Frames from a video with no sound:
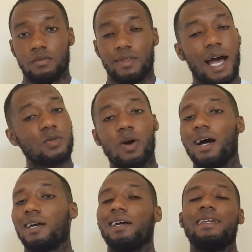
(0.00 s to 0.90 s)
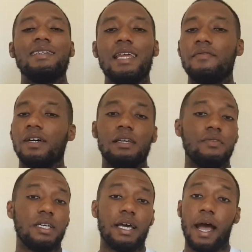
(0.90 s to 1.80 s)
That's why I can never live
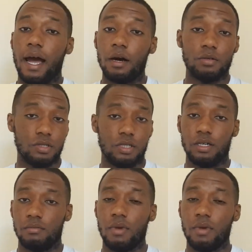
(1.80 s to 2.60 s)
in a house share.